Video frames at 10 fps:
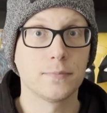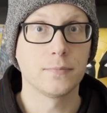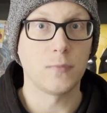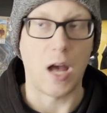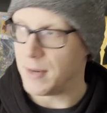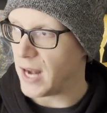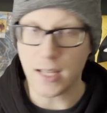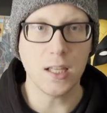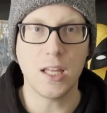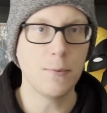I
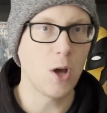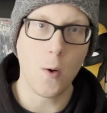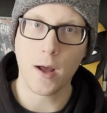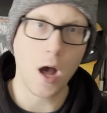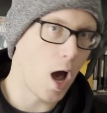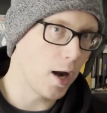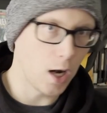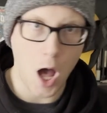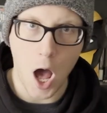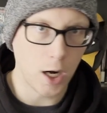can keep going on
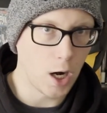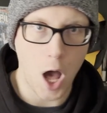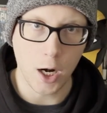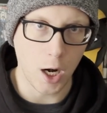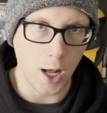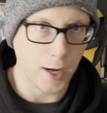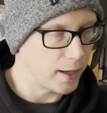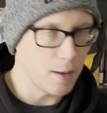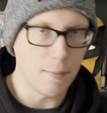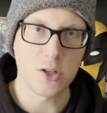and on and on and on,
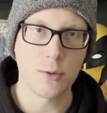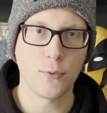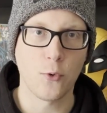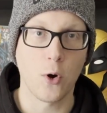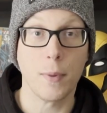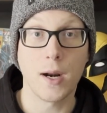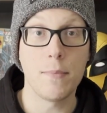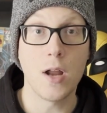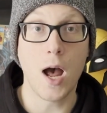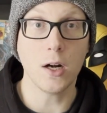like I mentioned before, but
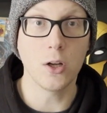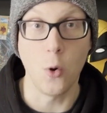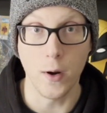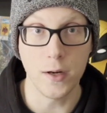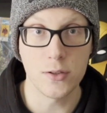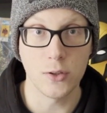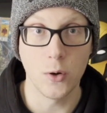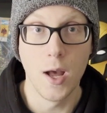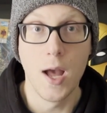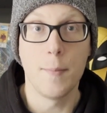I'm not going
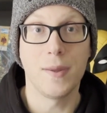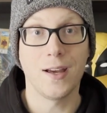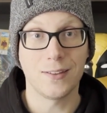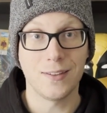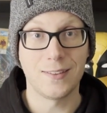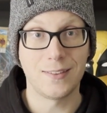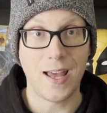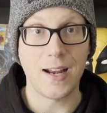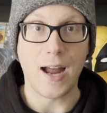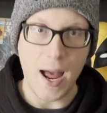to, because
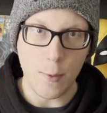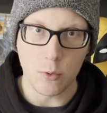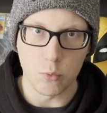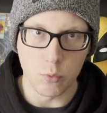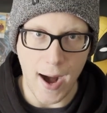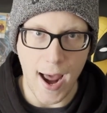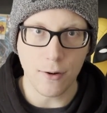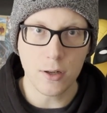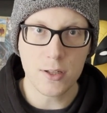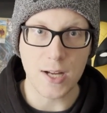instead I would
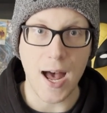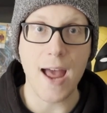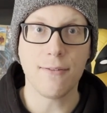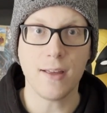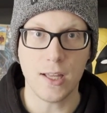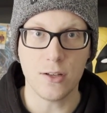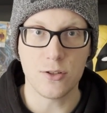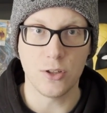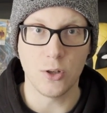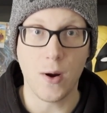rather dive
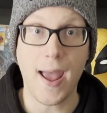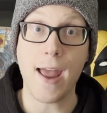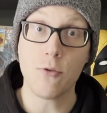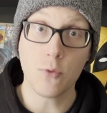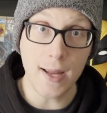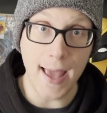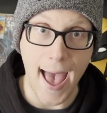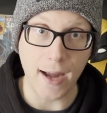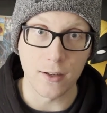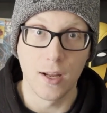into and
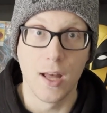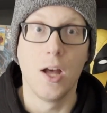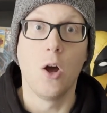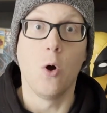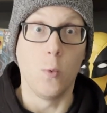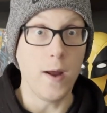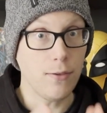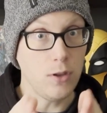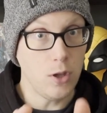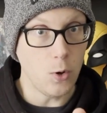react
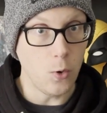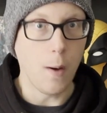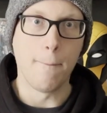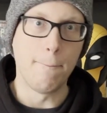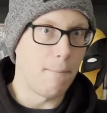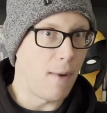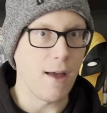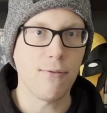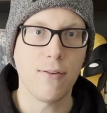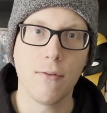with you,
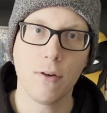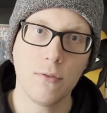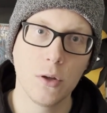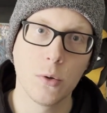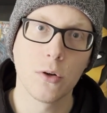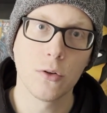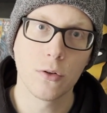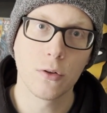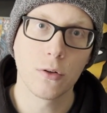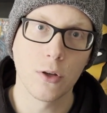my favorite
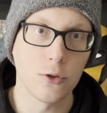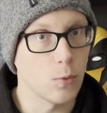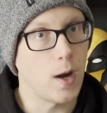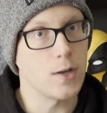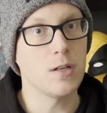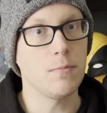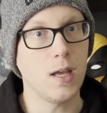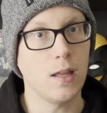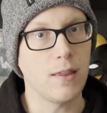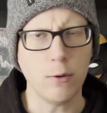viewers. Because you're watching
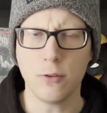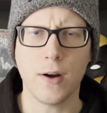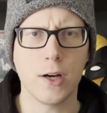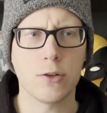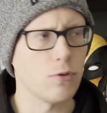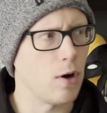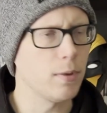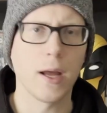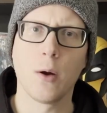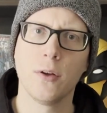me. That was very
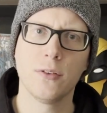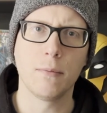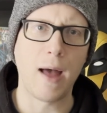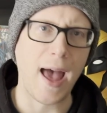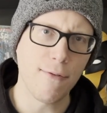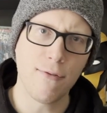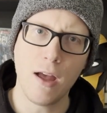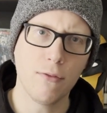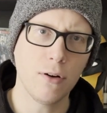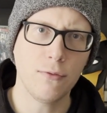Trump-like, wasn't it? My
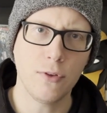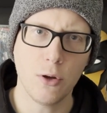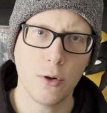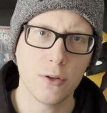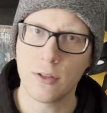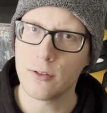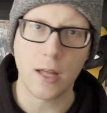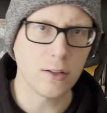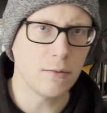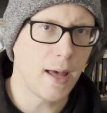favorite viewers. This
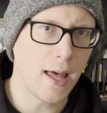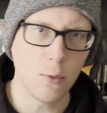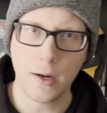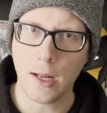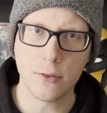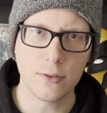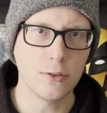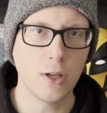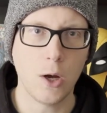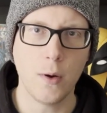doesn't matter what else
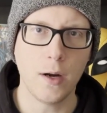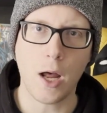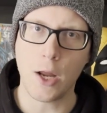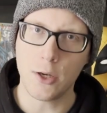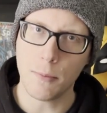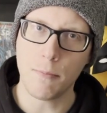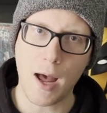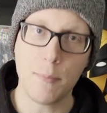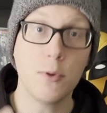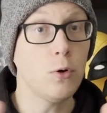is going on. You're
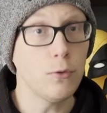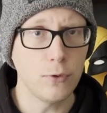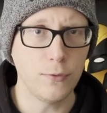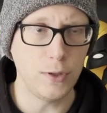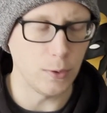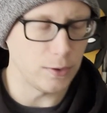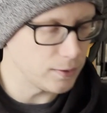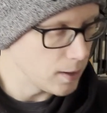my beautiful viewers.